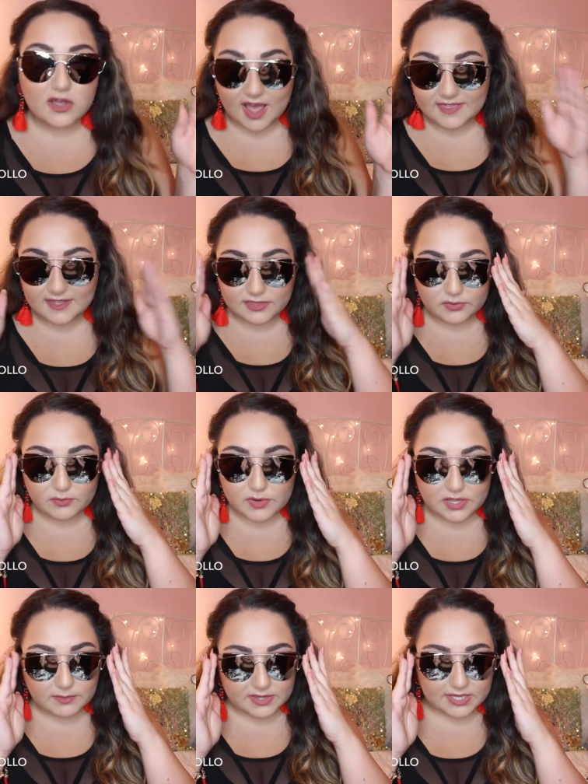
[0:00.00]
I think they're
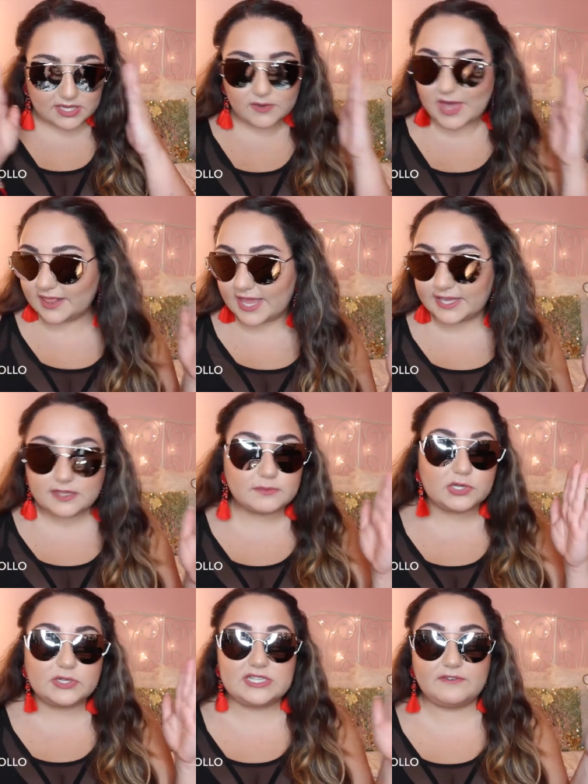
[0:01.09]
really, really cute. I like them.
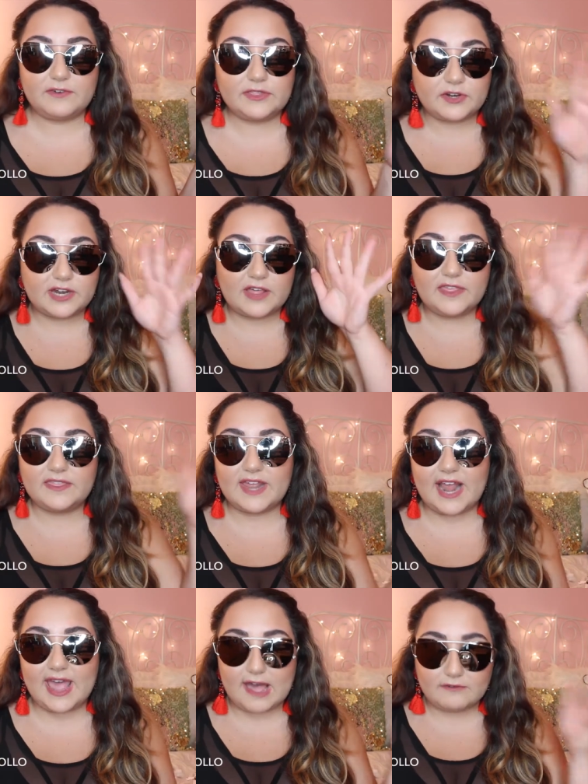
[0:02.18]
They're different. They're nothing that
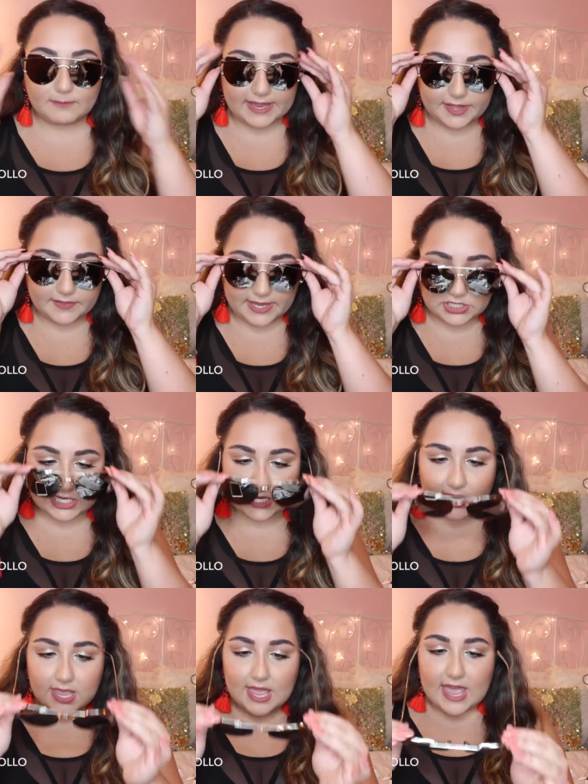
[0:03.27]
I have in my
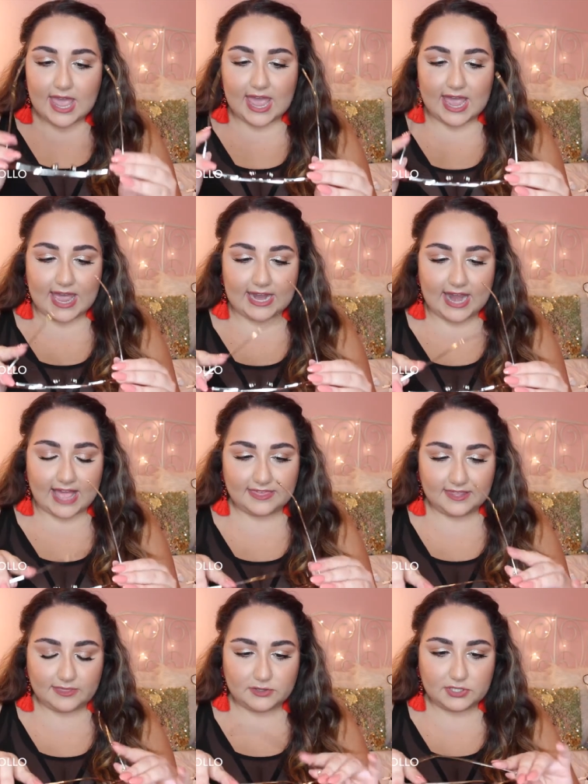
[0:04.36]
collection. And I
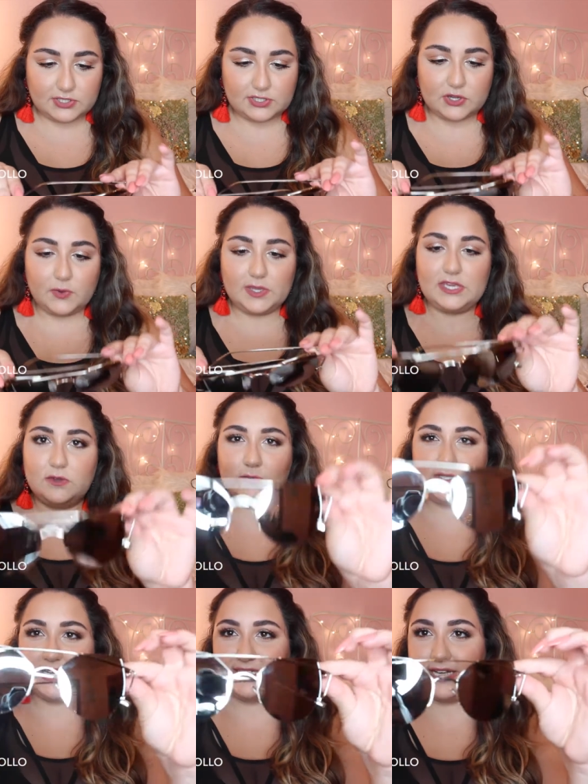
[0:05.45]
think they're just so
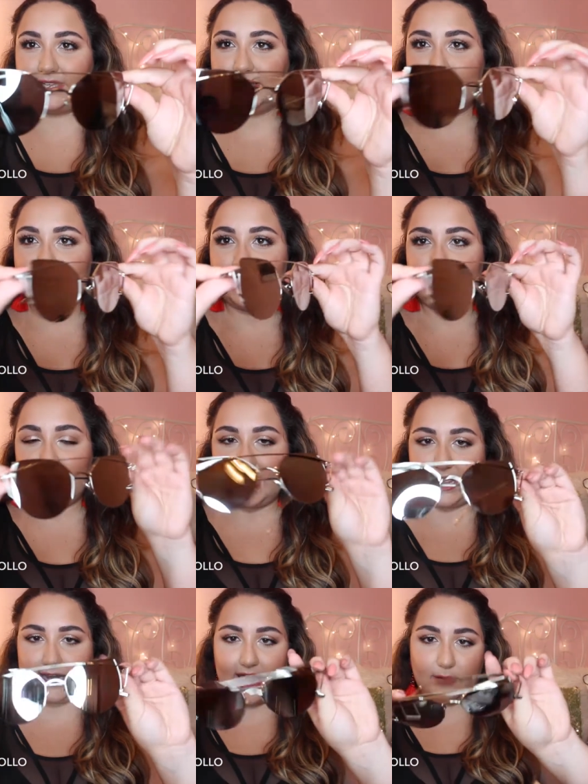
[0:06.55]
cute and delicate.
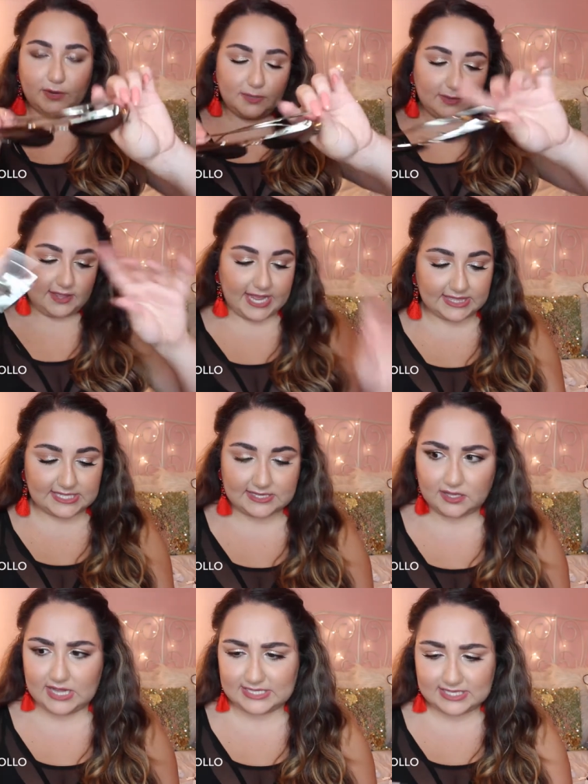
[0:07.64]
And I really, really like these
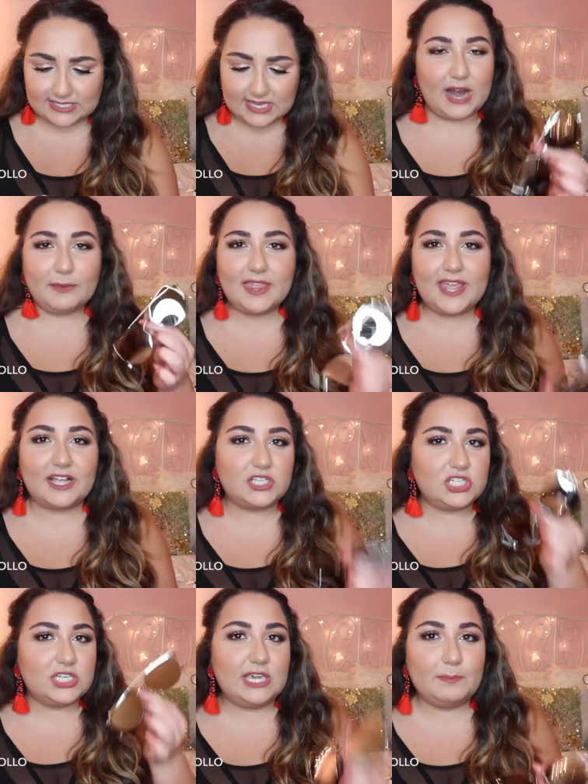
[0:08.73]
sunglasses. They're not really like a
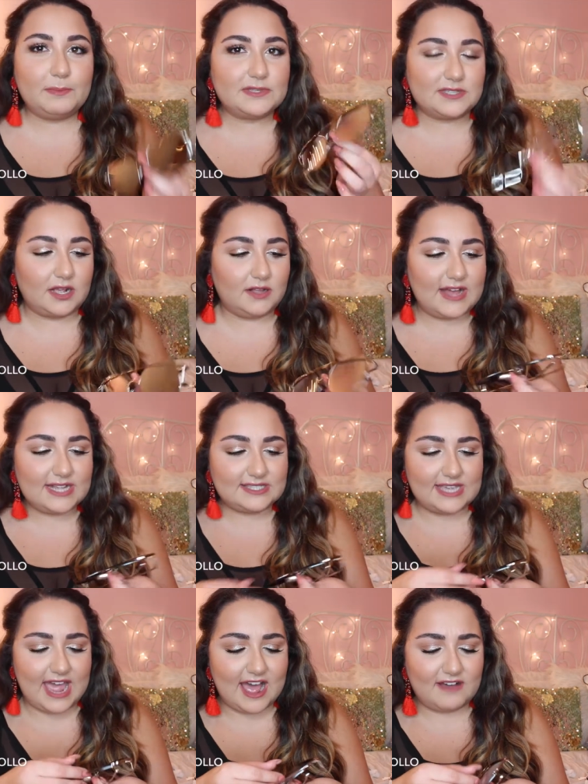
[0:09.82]
cheap sunglass.
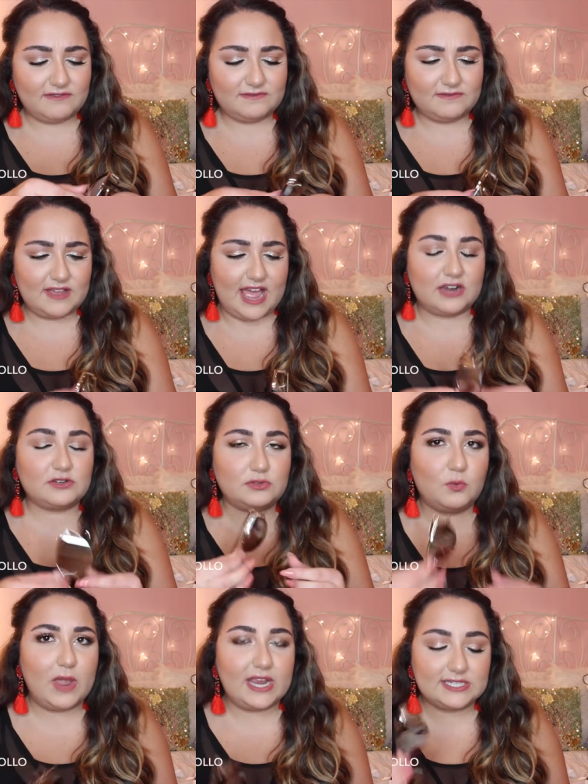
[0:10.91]
They have
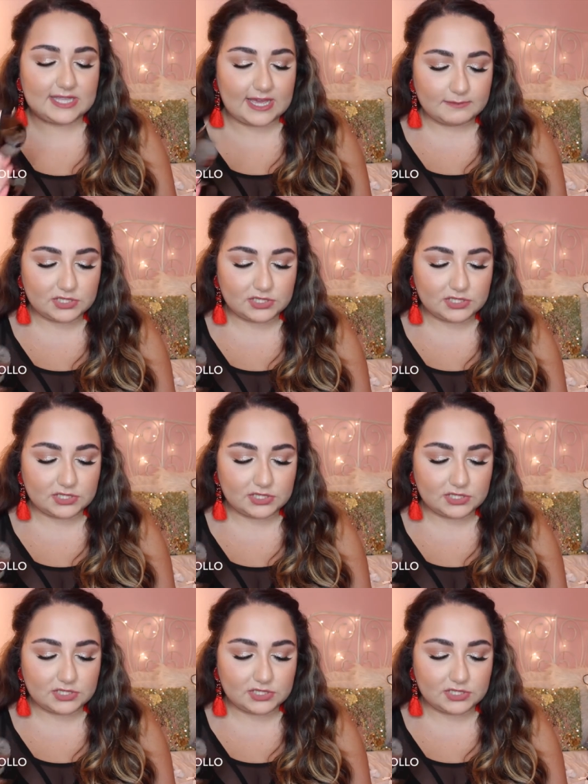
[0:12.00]
actual weight to them.